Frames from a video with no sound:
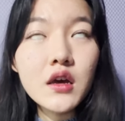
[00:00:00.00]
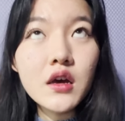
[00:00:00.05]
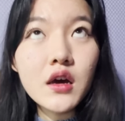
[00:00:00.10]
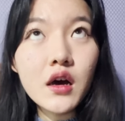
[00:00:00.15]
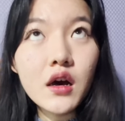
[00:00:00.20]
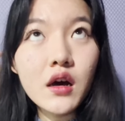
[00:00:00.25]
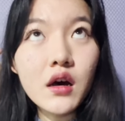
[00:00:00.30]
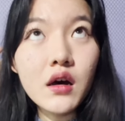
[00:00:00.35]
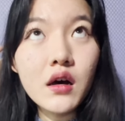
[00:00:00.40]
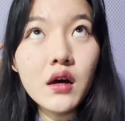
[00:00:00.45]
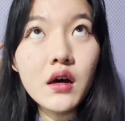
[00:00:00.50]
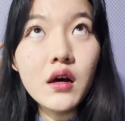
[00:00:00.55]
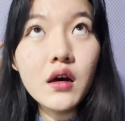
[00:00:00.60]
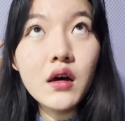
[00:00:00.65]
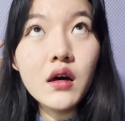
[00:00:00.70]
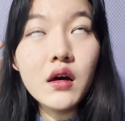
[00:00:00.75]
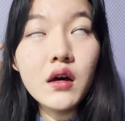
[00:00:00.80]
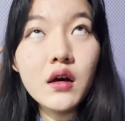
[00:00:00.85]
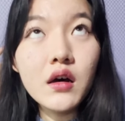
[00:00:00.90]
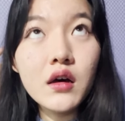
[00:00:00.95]

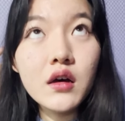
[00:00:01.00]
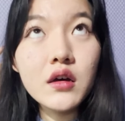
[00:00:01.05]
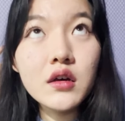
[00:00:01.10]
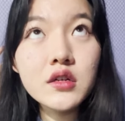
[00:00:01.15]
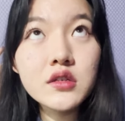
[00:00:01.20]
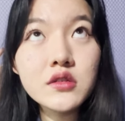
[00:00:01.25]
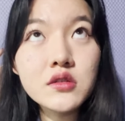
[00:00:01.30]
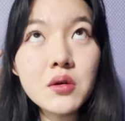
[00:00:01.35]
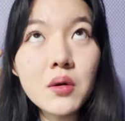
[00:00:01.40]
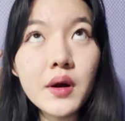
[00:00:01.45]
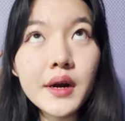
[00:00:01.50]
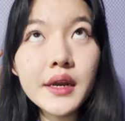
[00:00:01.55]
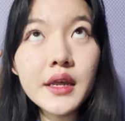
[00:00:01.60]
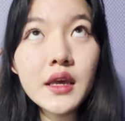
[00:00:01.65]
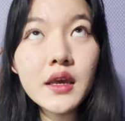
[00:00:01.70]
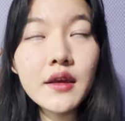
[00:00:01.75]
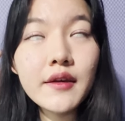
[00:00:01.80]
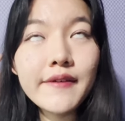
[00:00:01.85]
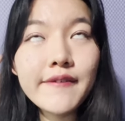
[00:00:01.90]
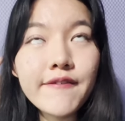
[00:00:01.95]

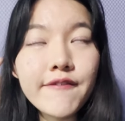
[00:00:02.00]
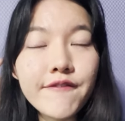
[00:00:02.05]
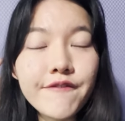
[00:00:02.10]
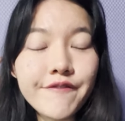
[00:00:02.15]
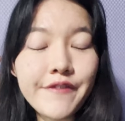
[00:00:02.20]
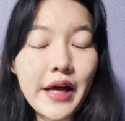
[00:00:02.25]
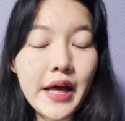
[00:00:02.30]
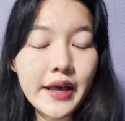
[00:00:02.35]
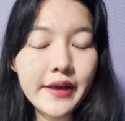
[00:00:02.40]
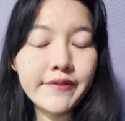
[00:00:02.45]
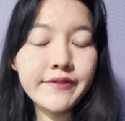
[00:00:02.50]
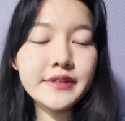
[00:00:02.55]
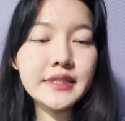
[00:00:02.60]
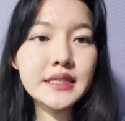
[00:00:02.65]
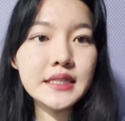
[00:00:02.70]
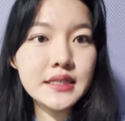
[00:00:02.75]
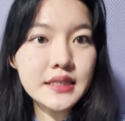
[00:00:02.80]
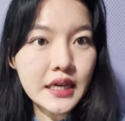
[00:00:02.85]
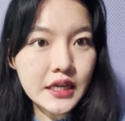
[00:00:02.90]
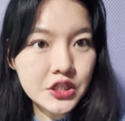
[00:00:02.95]
20
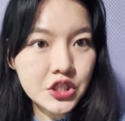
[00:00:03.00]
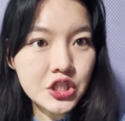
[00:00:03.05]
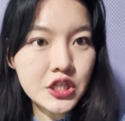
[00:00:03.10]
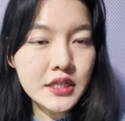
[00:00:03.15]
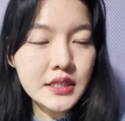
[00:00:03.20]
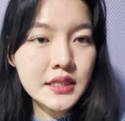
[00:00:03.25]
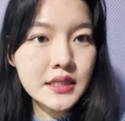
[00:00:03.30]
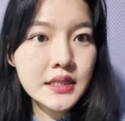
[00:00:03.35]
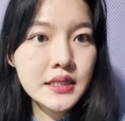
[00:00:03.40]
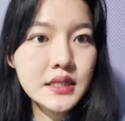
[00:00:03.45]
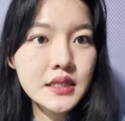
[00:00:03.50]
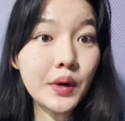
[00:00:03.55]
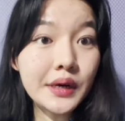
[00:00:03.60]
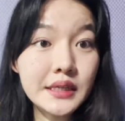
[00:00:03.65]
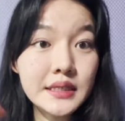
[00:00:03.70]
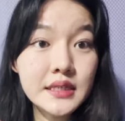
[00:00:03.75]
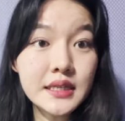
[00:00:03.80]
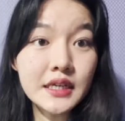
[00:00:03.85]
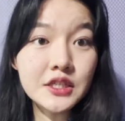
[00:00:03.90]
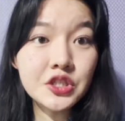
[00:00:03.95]

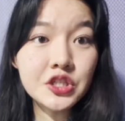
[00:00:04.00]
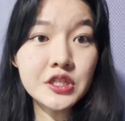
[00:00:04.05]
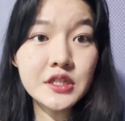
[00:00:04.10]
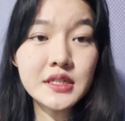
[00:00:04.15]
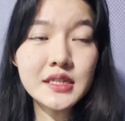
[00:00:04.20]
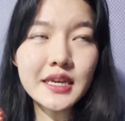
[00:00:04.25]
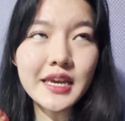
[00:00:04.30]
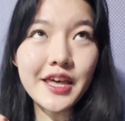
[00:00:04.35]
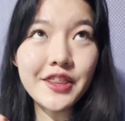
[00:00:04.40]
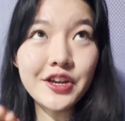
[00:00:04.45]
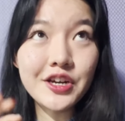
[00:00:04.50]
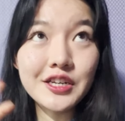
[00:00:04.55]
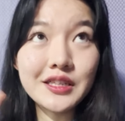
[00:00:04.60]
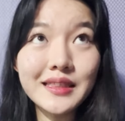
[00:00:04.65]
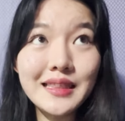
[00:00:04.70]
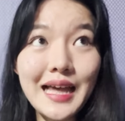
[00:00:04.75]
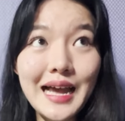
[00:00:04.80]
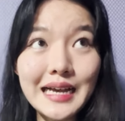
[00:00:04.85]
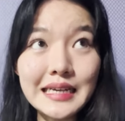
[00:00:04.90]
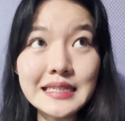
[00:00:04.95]
sessions together
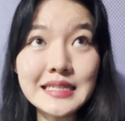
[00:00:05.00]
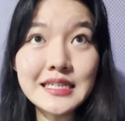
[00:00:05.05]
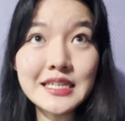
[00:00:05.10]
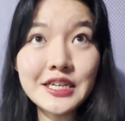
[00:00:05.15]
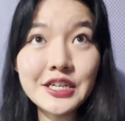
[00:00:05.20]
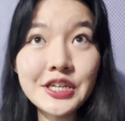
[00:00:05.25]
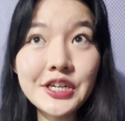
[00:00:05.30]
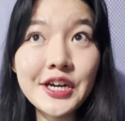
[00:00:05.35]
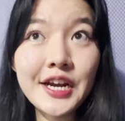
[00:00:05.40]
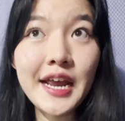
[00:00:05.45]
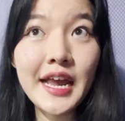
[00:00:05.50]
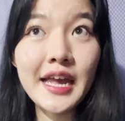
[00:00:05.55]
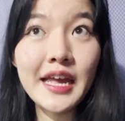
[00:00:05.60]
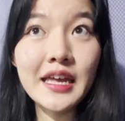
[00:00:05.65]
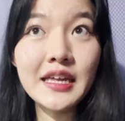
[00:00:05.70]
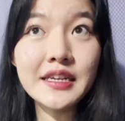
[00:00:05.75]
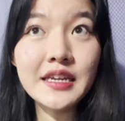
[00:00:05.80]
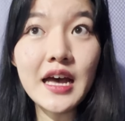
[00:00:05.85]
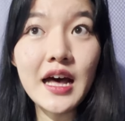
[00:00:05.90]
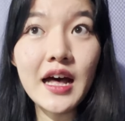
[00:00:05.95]
last year
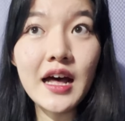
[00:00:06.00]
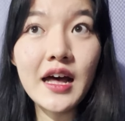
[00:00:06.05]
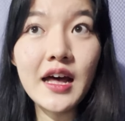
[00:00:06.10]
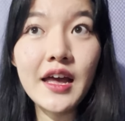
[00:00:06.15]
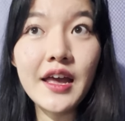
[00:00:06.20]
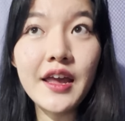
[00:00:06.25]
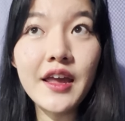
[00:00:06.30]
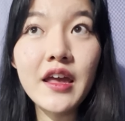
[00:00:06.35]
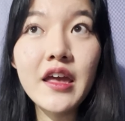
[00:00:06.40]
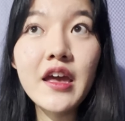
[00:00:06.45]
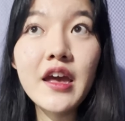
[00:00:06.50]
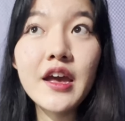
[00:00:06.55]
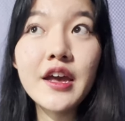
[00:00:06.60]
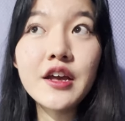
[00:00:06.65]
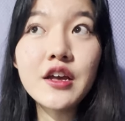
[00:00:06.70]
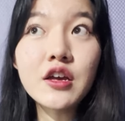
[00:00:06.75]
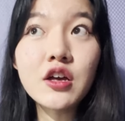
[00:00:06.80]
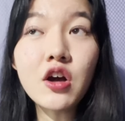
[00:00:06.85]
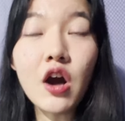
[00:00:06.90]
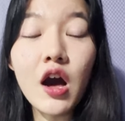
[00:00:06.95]
and I
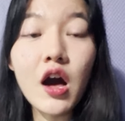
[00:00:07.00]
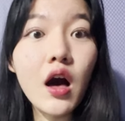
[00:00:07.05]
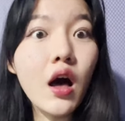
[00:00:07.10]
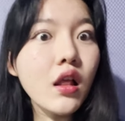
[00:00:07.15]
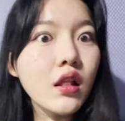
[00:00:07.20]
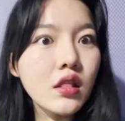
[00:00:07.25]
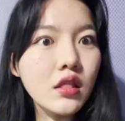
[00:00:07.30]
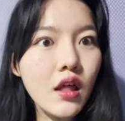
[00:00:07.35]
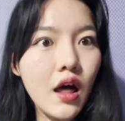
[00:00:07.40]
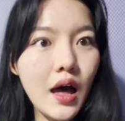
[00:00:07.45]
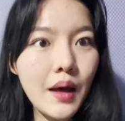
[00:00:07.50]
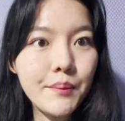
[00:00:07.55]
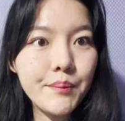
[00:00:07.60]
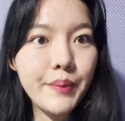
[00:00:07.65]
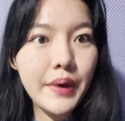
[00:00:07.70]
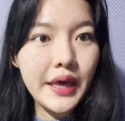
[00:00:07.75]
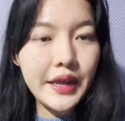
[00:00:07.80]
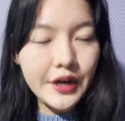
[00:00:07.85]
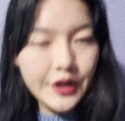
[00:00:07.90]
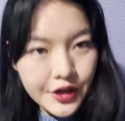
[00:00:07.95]
got a lot
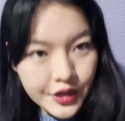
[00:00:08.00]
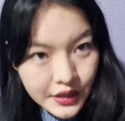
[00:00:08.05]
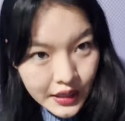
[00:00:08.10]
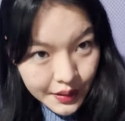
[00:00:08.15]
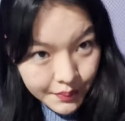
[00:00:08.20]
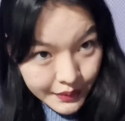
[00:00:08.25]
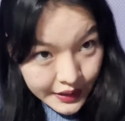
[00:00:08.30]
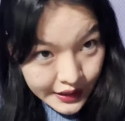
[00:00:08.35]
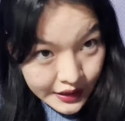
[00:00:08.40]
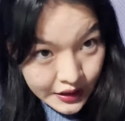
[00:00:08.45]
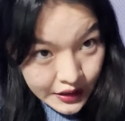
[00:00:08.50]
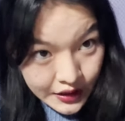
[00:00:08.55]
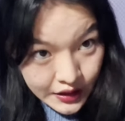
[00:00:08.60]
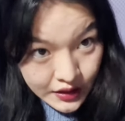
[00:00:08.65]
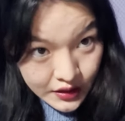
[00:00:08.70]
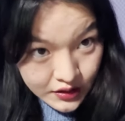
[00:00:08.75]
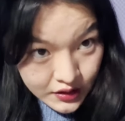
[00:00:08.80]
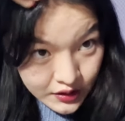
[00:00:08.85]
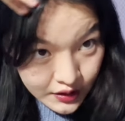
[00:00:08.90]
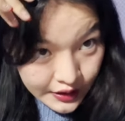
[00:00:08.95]
better. Like my
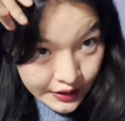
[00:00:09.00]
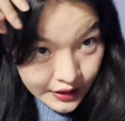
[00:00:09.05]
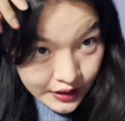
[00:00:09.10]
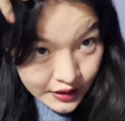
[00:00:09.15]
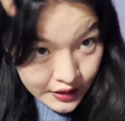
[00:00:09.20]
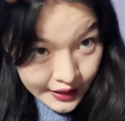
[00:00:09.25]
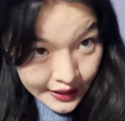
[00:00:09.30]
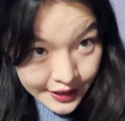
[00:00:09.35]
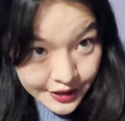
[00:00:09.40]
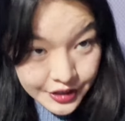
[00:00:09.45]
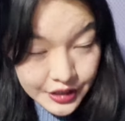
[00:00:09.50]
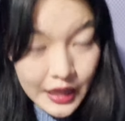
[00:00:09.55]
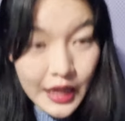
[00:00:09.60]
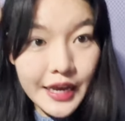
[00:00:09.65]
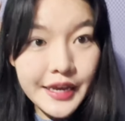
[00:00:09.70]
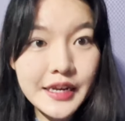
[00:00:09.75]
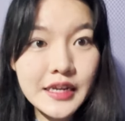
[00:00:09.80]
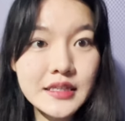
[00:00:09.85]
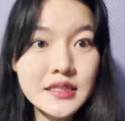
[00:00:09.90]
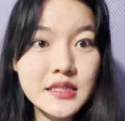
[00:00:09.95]
like
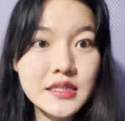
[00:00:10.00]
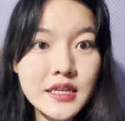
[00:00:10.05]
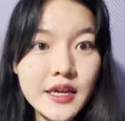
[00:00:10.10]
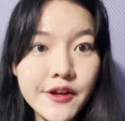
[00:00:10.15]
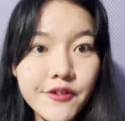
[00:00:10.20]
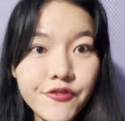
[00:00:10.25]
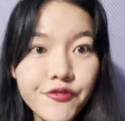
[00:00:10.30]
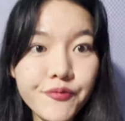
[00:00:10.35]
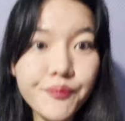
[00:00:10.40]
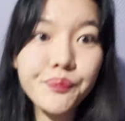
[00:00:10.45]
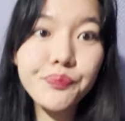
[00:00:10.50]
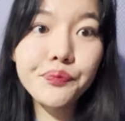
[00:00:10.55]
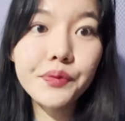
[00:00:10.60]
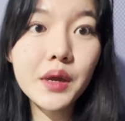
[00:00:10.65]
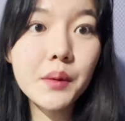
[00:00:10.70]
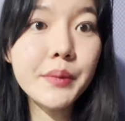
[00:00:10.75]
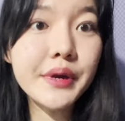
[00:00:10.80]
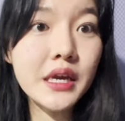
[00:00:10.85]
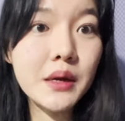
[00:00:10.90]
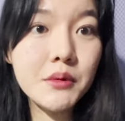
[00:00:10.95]
hairline and stuff
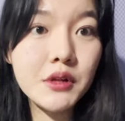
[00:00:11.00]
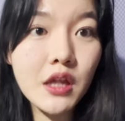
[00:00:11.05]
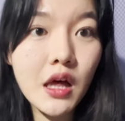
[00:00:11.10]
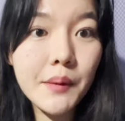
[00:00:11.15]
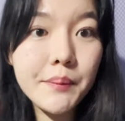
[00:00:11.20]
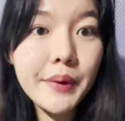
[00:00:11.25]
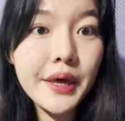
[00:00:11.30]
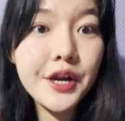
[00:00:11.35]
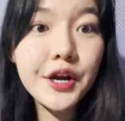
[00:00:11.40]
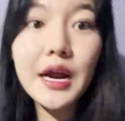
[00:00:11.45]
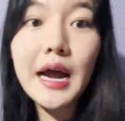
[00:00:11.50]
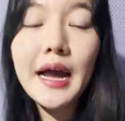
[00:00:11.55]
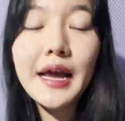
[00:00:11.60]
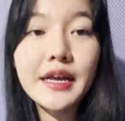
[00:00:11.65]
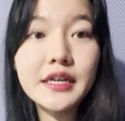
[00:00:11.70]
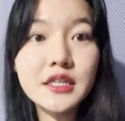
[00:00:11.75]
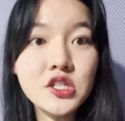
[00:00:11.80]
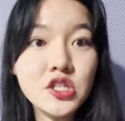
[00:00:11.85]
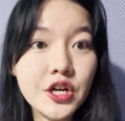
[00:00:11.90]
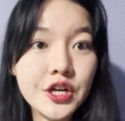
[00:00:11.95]
became a lot better. I
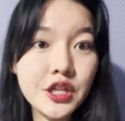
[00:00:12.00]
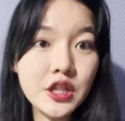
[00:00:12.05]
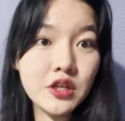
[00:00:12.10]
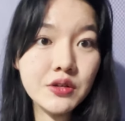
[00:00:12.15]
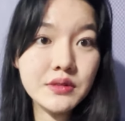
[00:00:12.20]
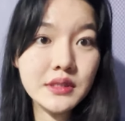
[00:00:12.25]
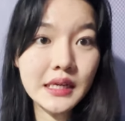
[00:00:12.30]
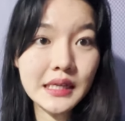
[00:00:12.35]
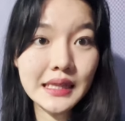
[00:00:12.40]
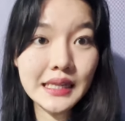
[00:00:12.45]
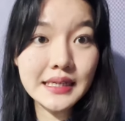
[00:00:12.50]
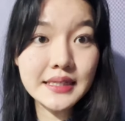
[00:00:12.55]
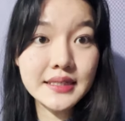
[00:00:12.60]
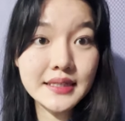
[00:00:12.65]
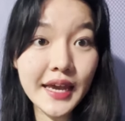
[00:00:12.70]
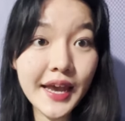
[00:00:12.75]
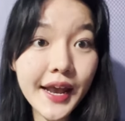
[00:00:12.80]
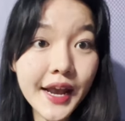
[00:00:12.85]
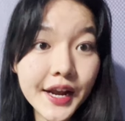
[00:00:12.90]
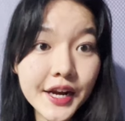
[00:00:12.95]
started losing less
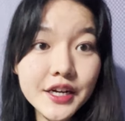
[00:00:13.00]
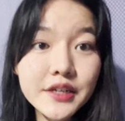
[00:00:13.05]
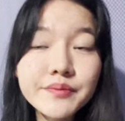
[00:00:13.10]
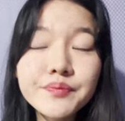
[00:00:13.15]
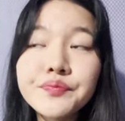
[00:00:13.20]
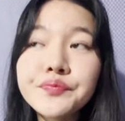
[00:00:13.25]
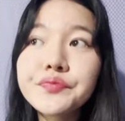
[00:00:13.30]
hair.